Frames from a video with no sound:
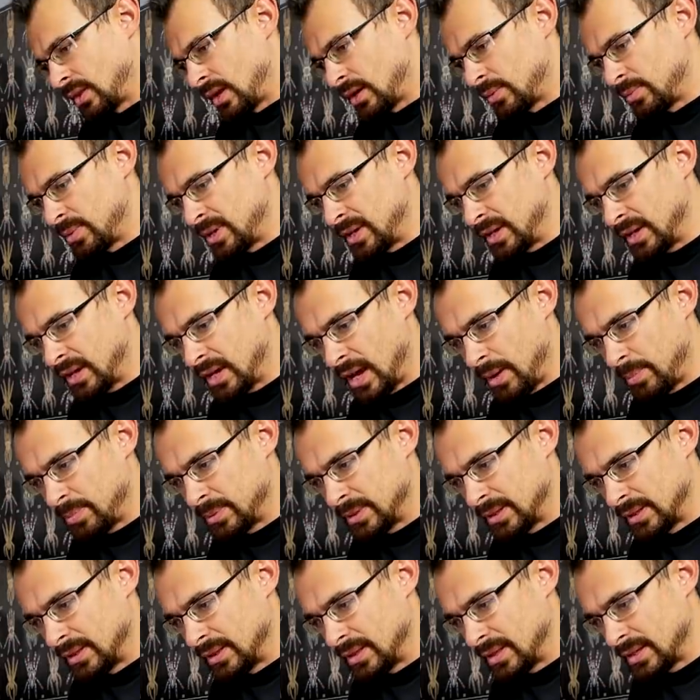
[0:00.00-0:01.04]
They are being
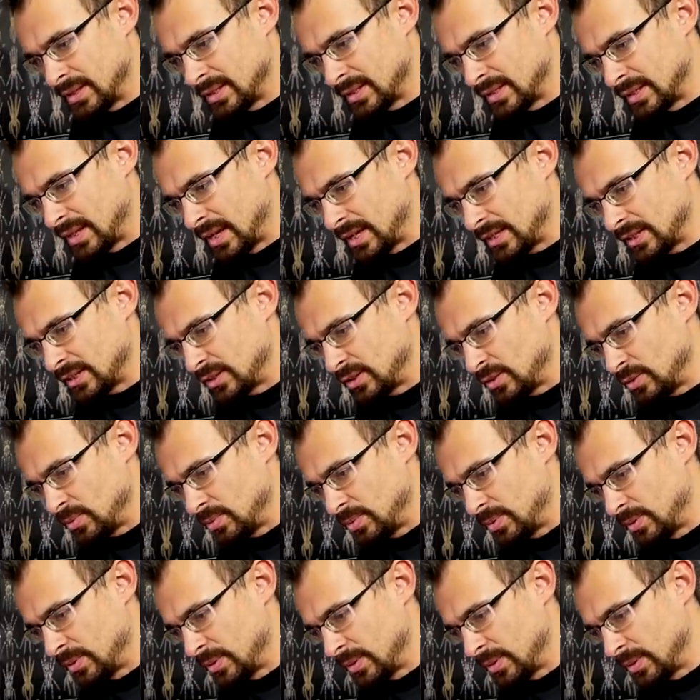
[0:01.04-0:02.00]
kept in this test tube.